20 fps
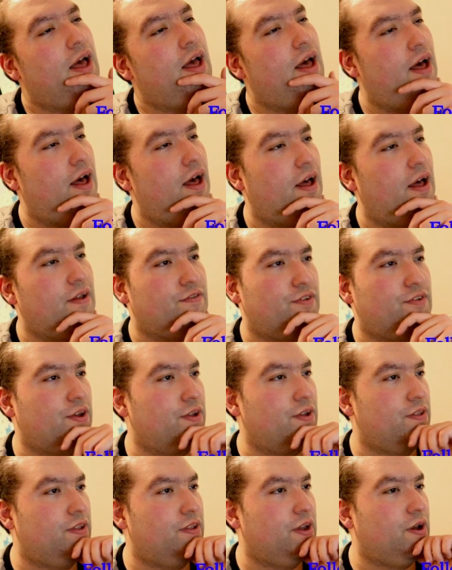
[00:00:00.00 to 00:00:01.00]
So you could
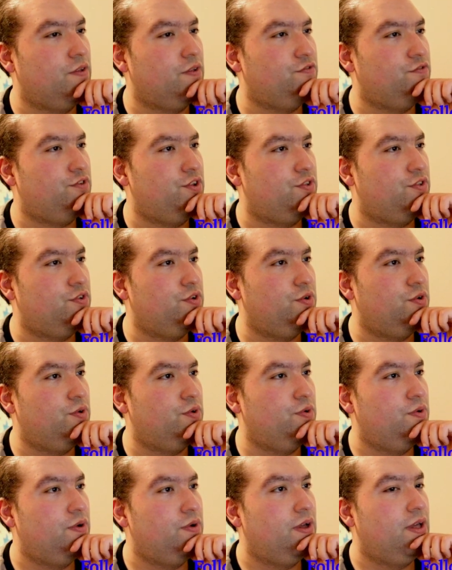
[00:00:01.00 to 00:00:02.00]
take on
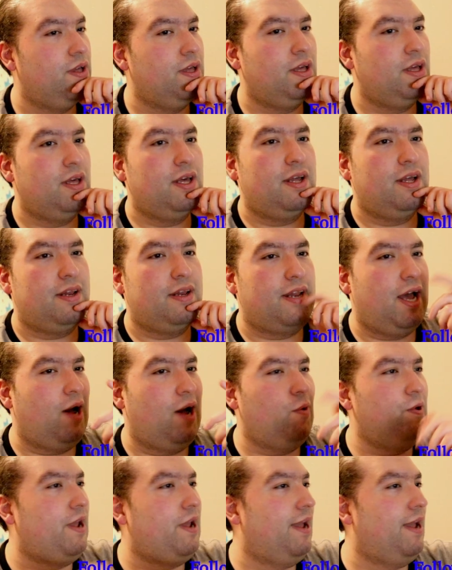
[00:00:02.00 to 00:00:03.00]
g2. Now it
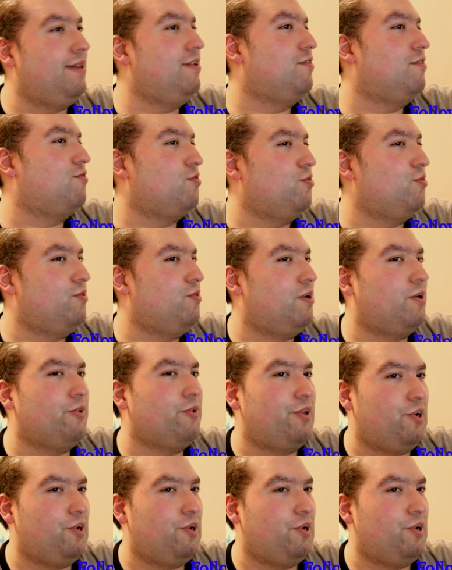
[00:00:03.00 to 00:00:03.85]
ended so early here,